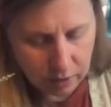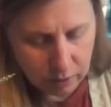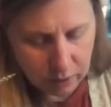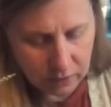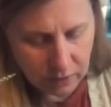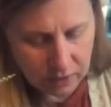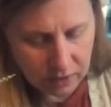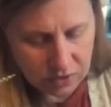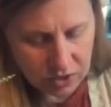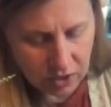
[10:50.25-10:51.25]
where it's not
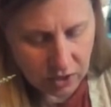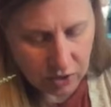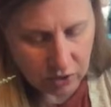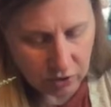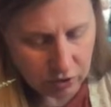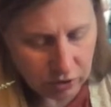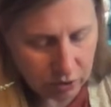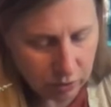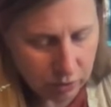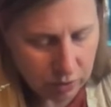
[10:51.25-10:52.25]
touching, like a little
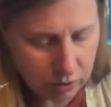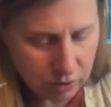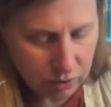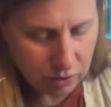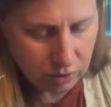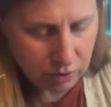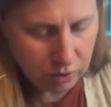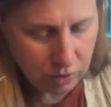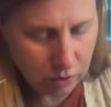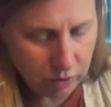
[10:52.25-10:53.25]
glue
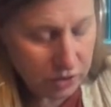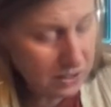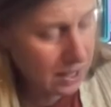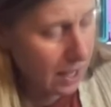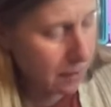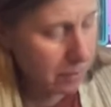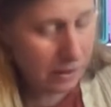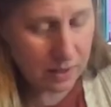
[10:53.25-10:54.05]
over the top.